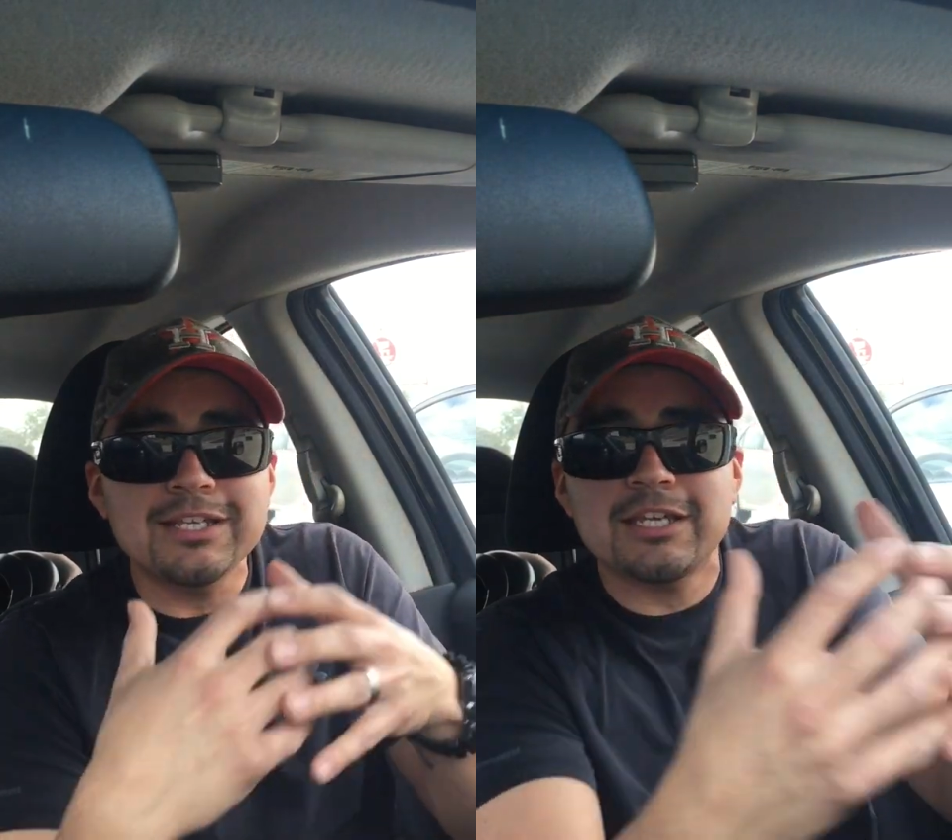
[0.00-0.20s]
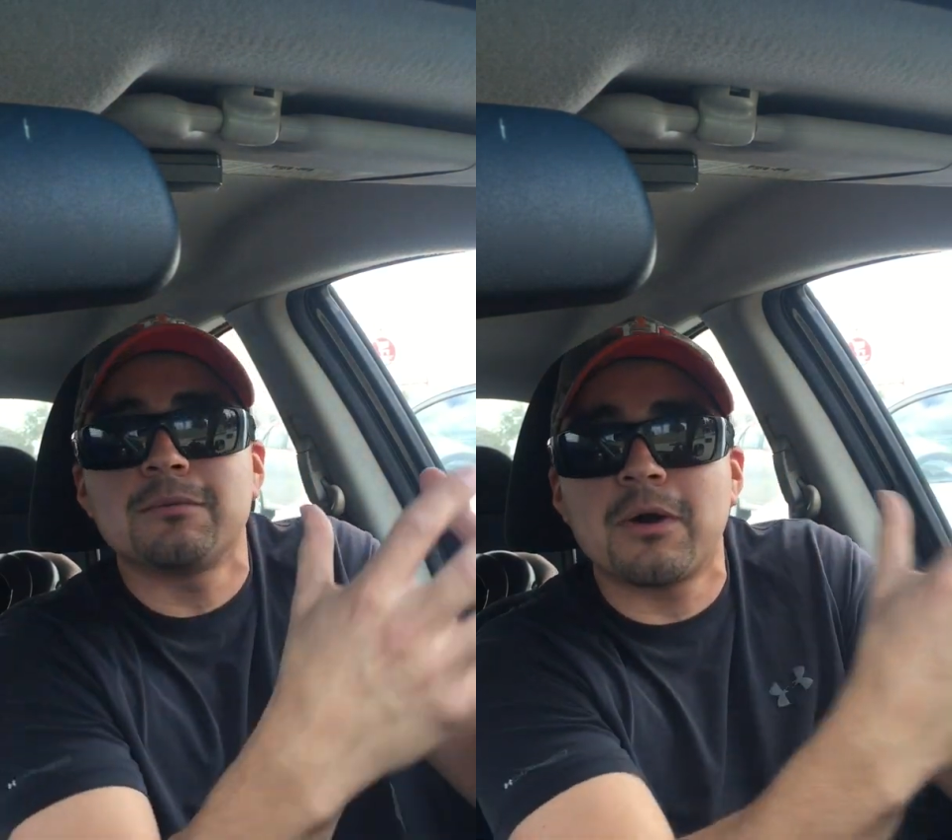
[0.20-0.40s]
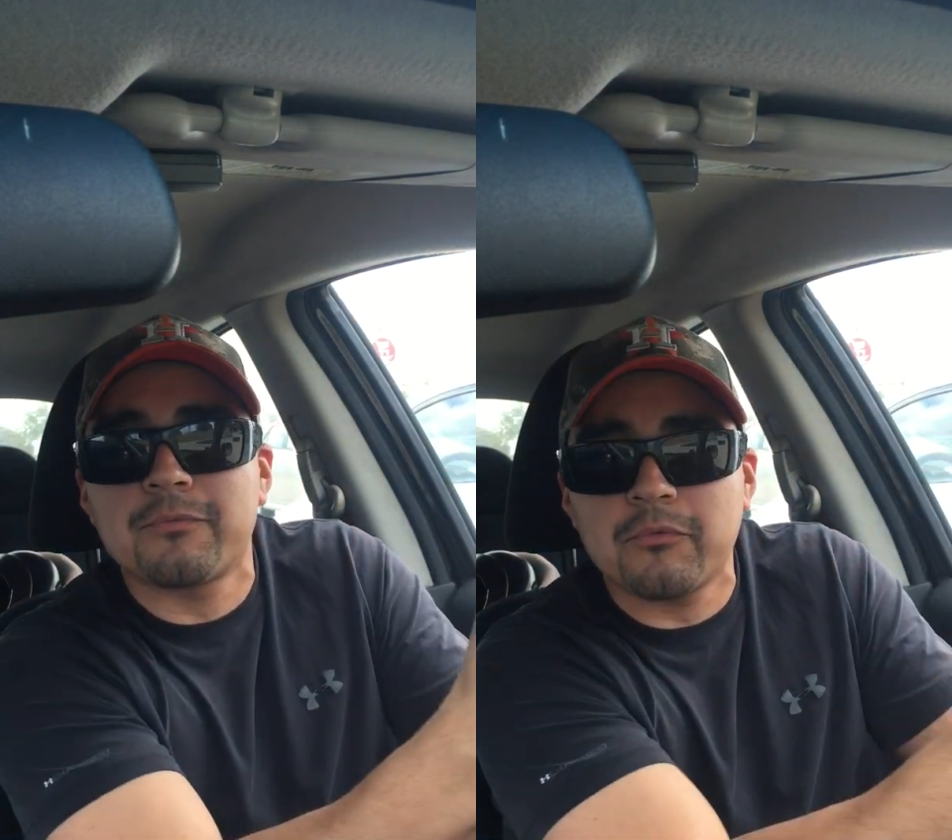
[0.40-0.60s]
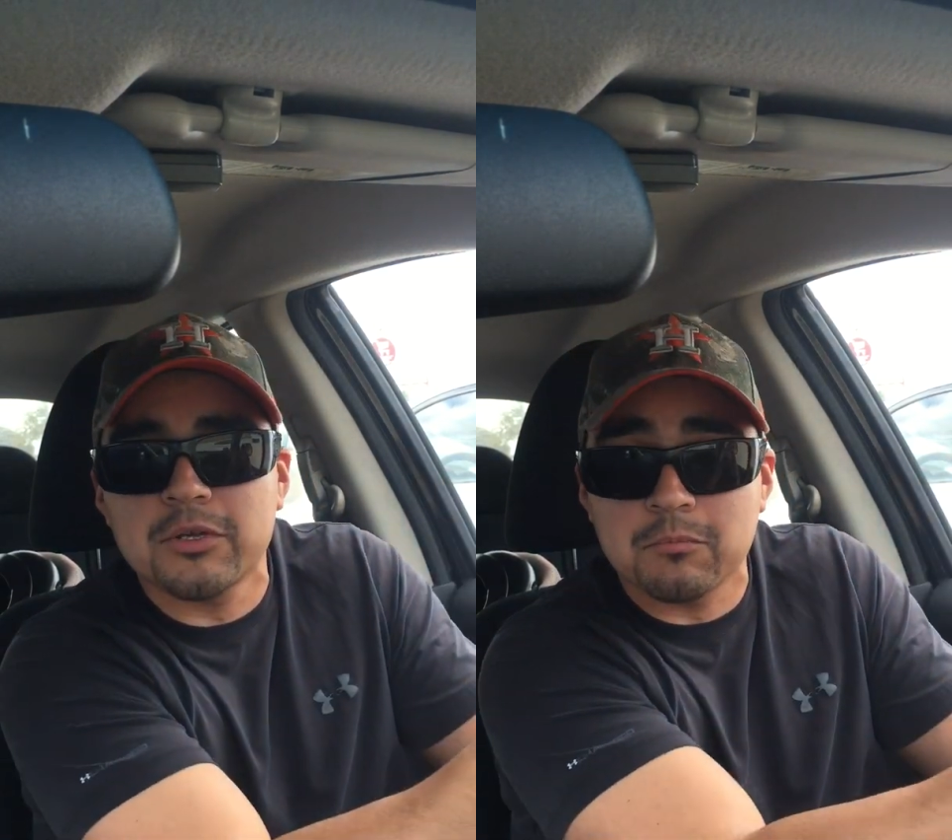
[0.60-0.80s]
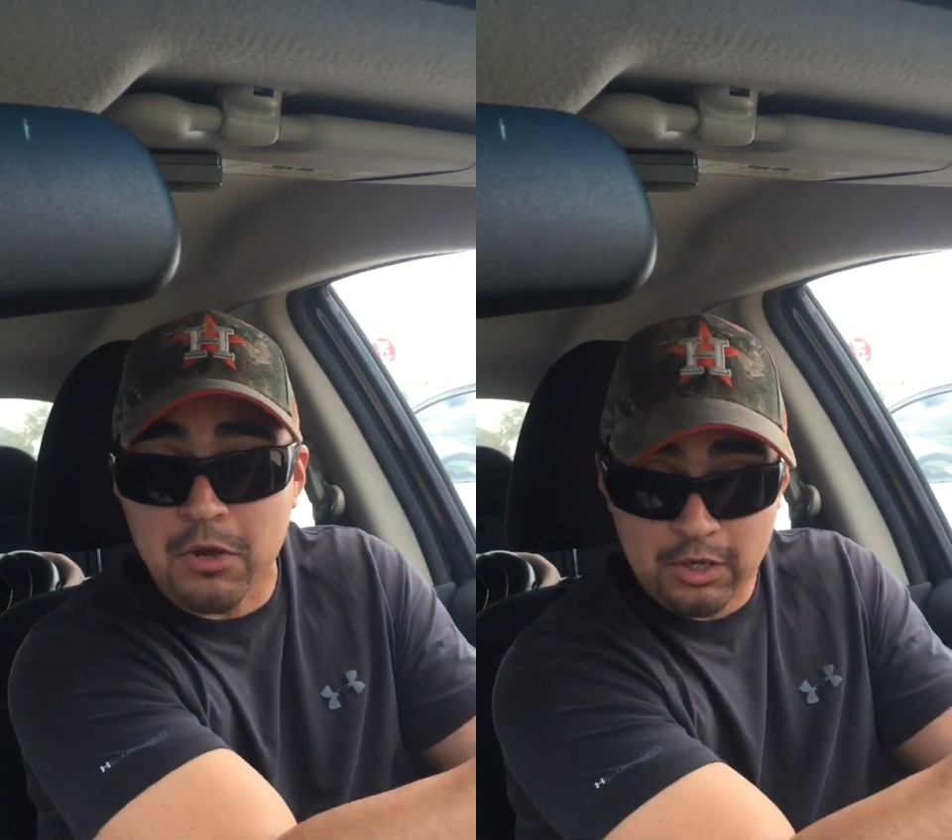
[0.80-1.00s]
to get
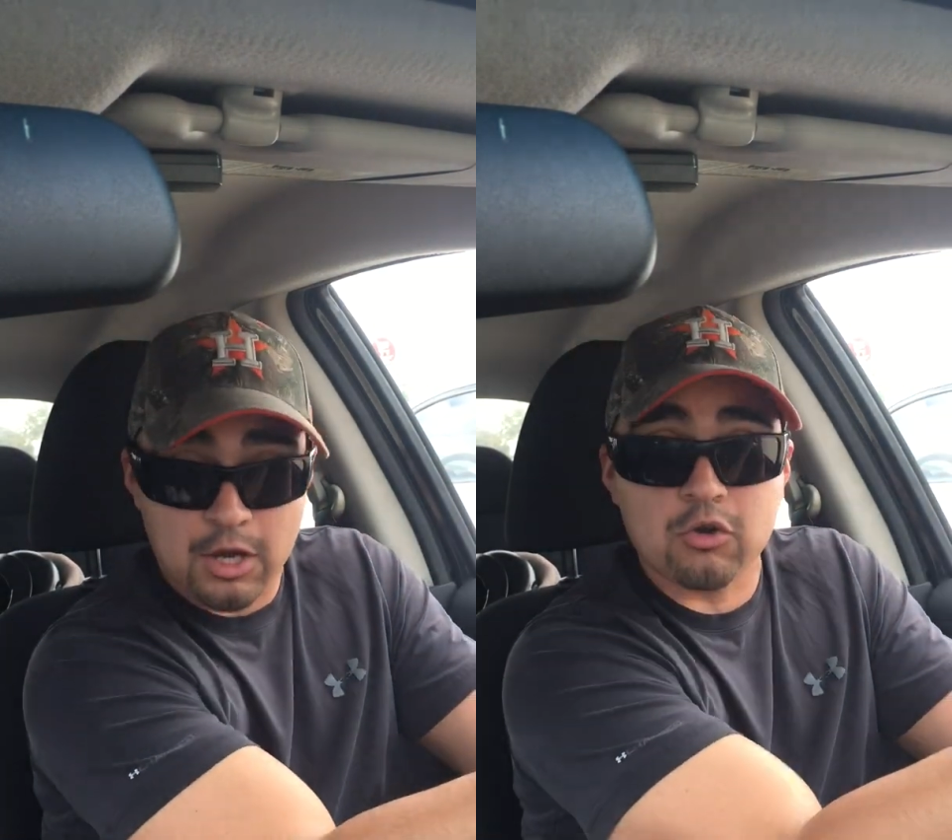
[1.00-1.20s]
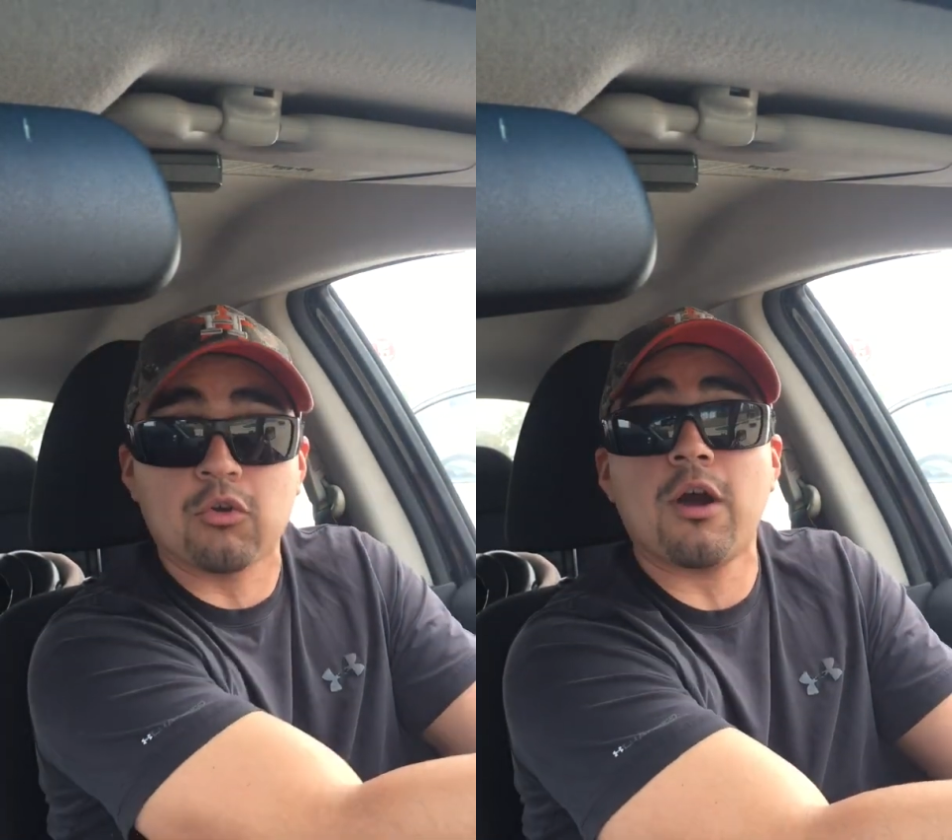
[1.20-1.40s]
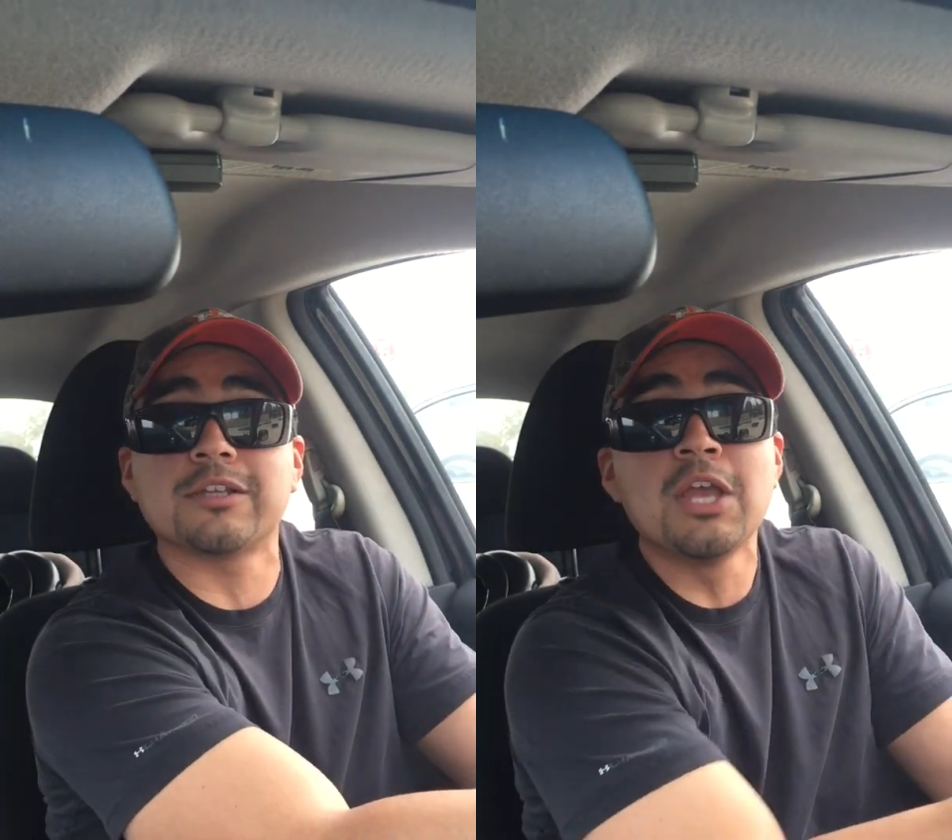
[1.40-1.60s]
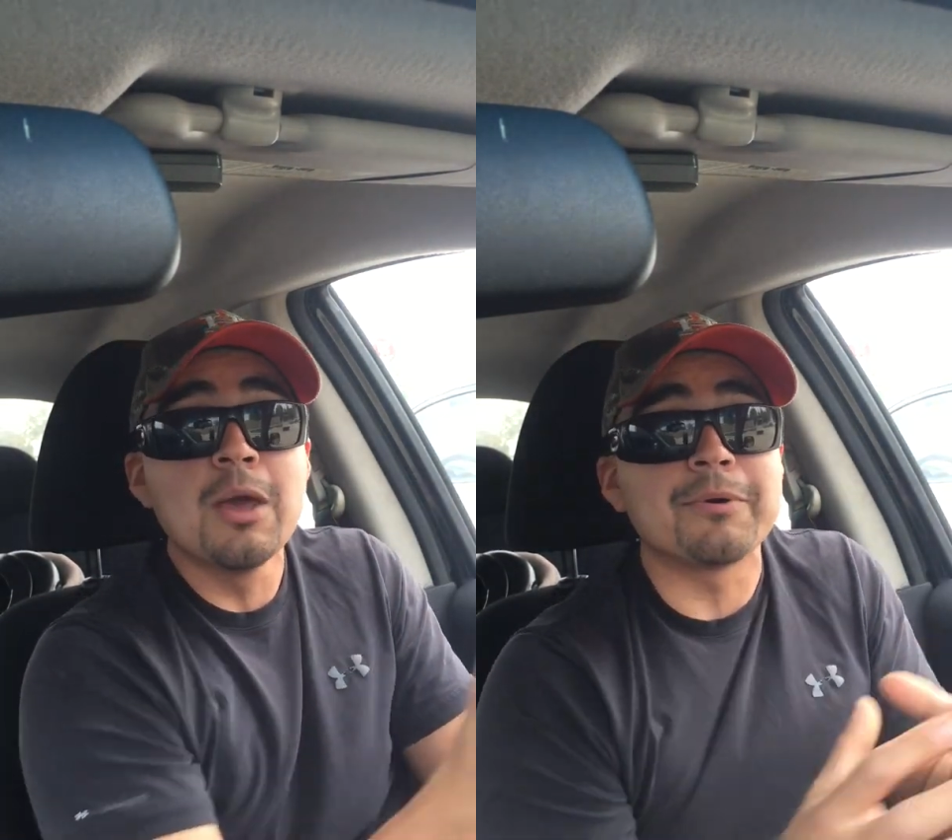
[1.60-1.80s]
across.